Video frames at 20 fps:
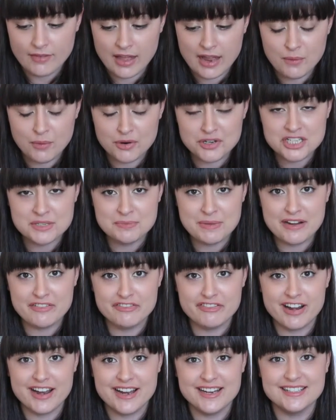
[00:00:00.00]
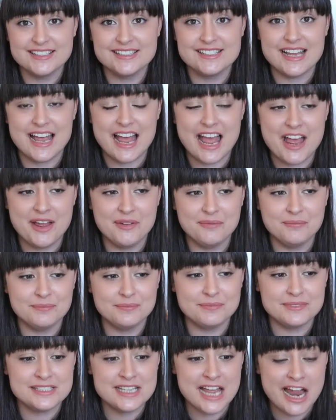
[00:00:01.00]
I watched my friend
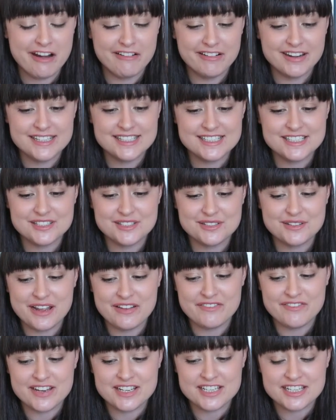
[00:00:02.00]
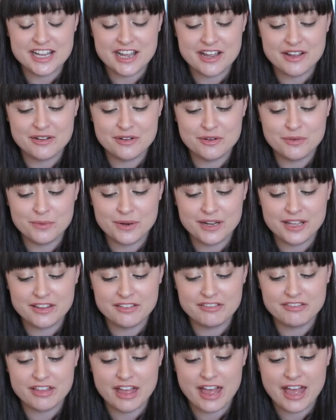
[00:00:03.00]
um, Taryn do a video
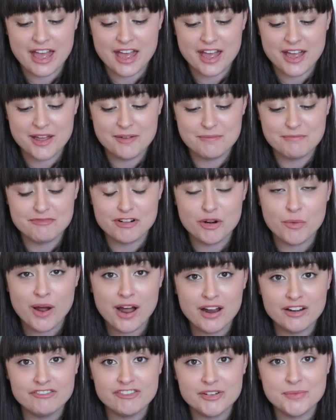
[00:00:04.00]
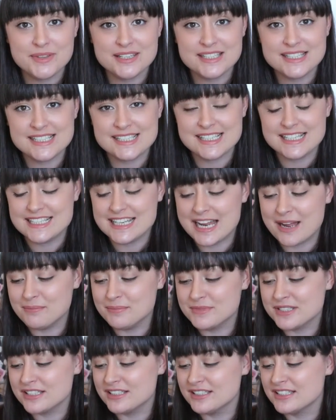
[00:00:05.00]
with um, Rowan from the Disney
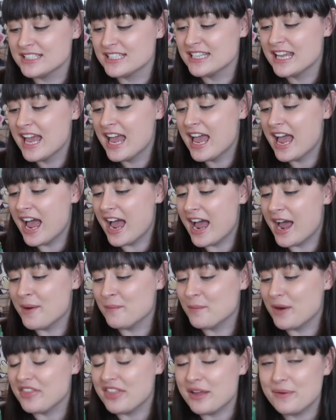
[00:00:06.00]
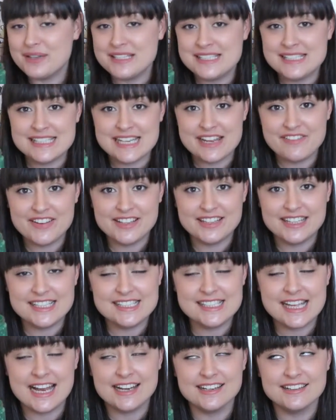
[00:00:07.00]
Damsels um, where they were sniffing
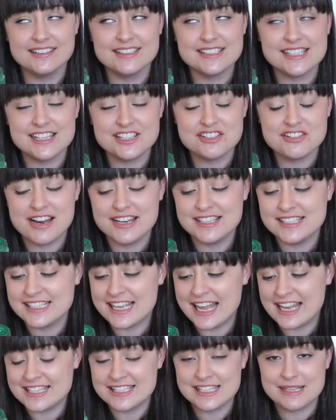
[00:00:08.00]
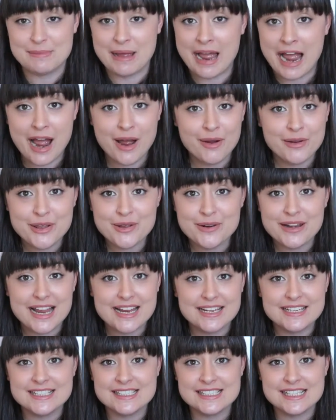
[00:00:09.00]
these candles and trying to guess them. How you
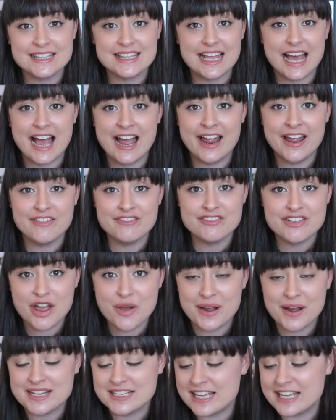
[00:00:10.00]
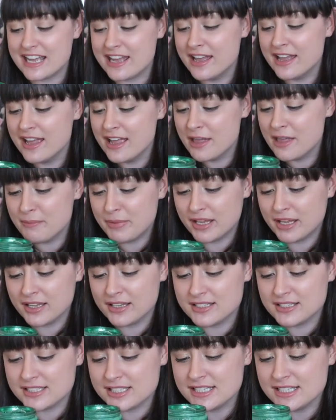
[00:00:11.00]
ladies did that, I have no idea
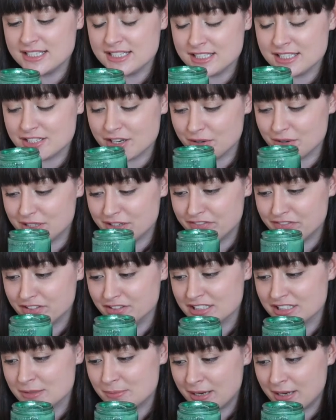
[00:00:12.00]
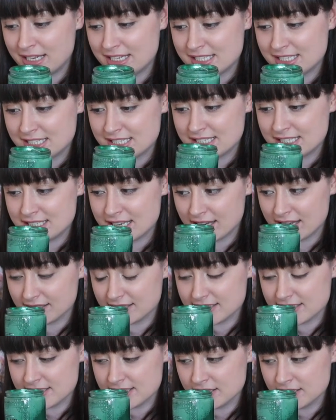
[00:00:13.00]
because this is so difficult to place these
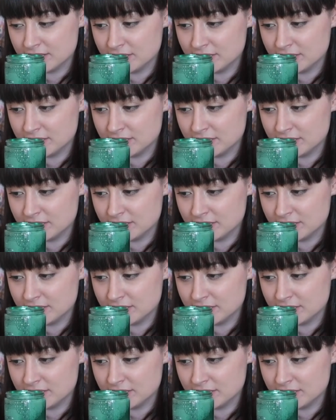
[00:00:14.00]
scents.